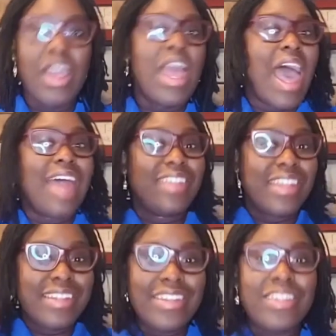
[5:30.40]
As they
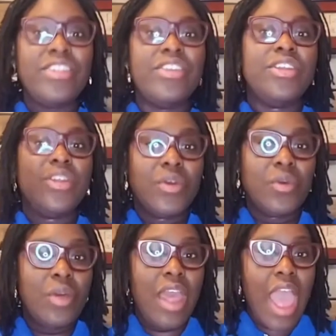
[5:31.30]
listen to you
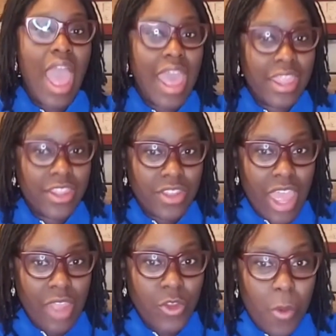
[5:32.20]
and
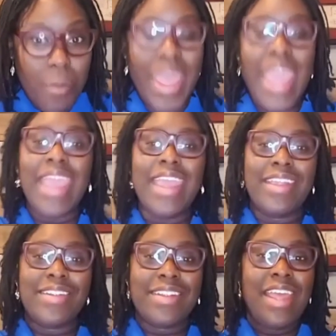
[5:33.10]
your
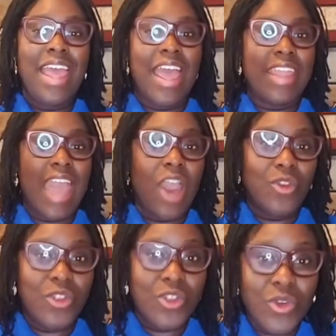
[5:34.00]
pace and how
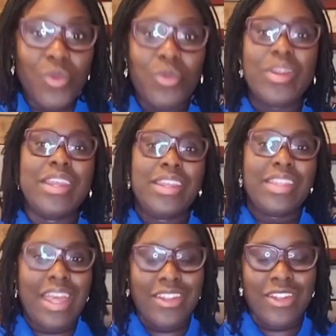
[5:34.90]
you read
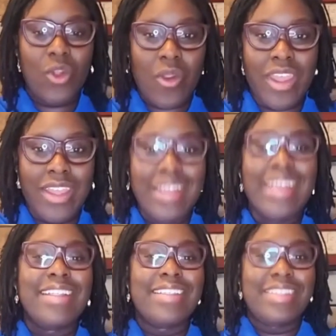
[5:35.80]
that story,
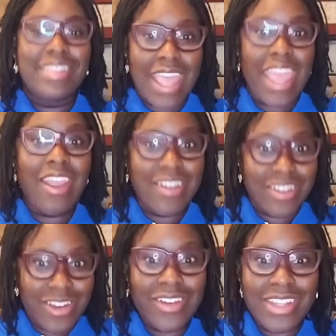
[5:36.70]
they are
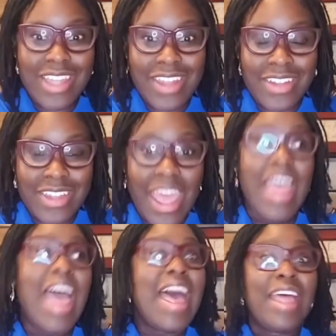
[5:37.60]
internalizing that.
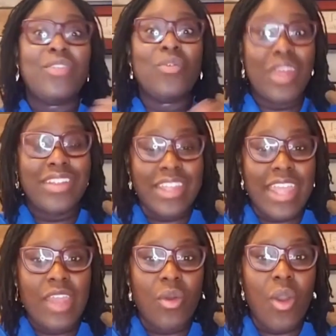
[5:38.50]
And once
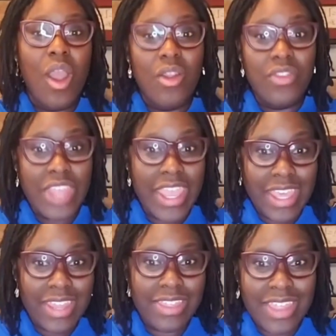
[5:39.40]
again,
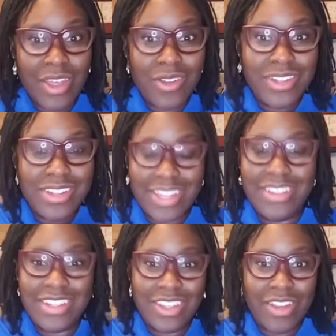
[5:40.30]
taking those skills that
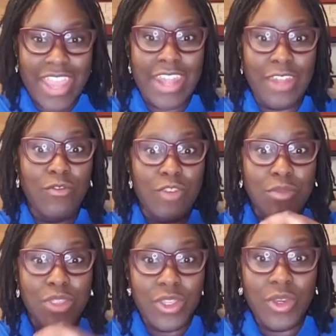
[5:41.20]
they're getting from
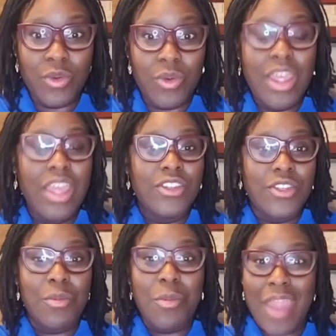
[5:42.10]
you to
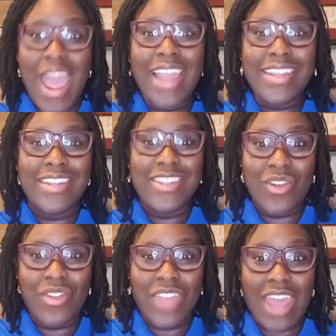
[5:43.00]
practice doing
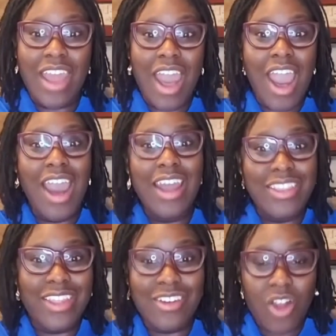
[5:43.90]
that on
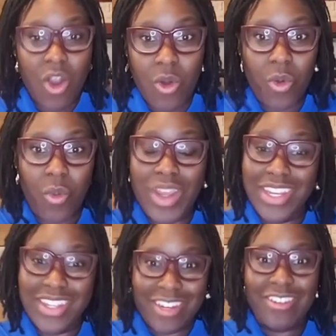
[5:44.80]
their own when it's
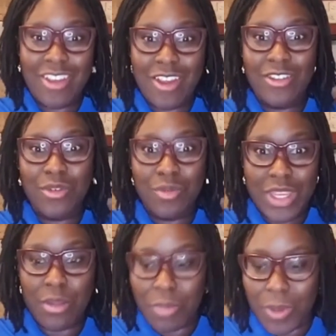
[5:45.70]
their turn to read a
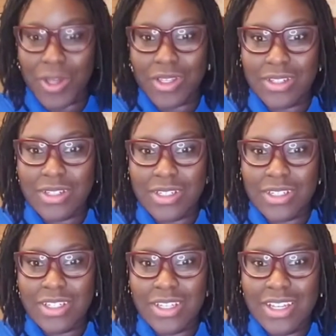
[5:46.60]
book.
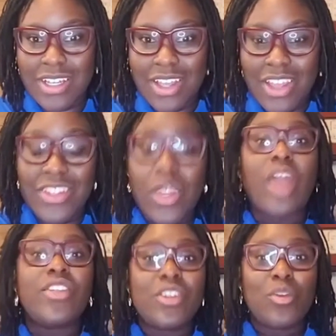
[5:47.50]
So I
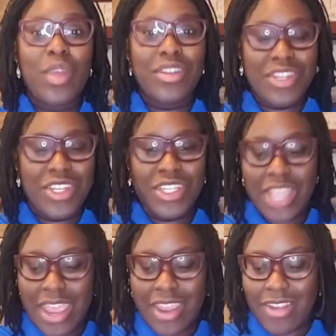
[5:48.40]
just want to
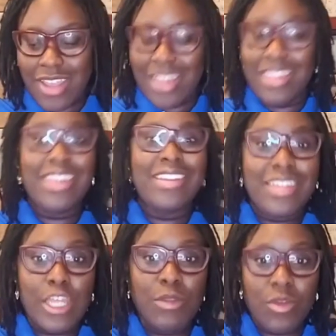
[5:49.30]
share these
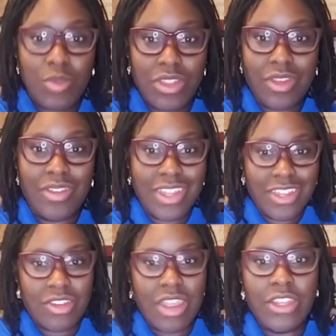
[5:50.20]
tips with you, these
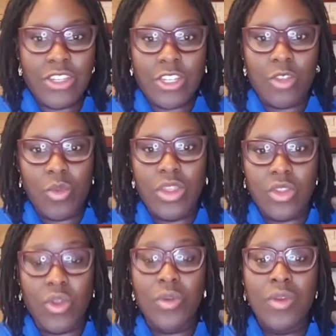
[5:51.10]
strategies with
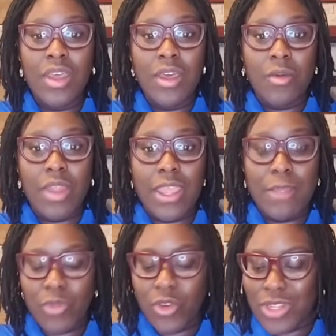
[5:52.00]
you, right? I
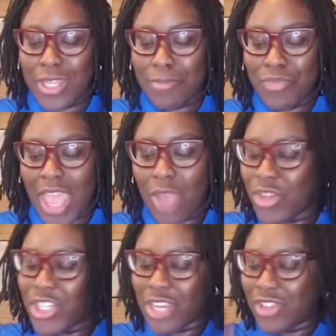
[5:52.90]
should say, I want to
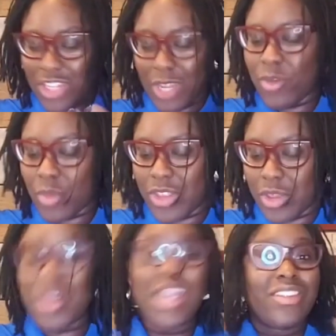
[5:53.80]
share these tips with you
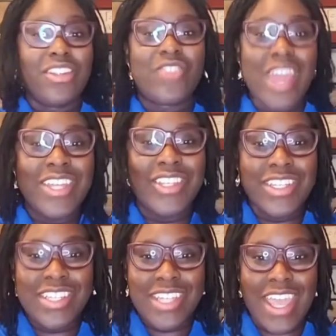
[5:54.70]
because the strategy
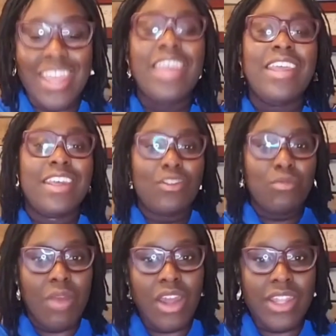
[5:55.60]
today is
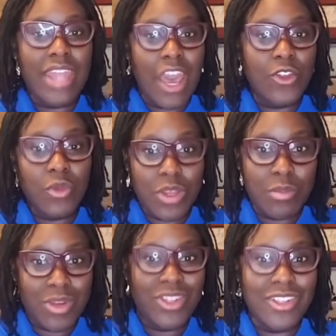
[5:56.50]
modeling how to read a book
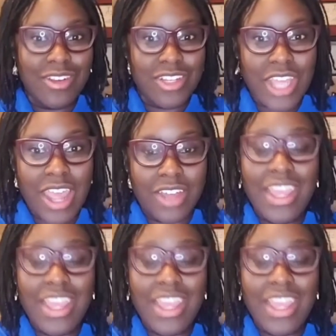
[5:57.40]
to your child.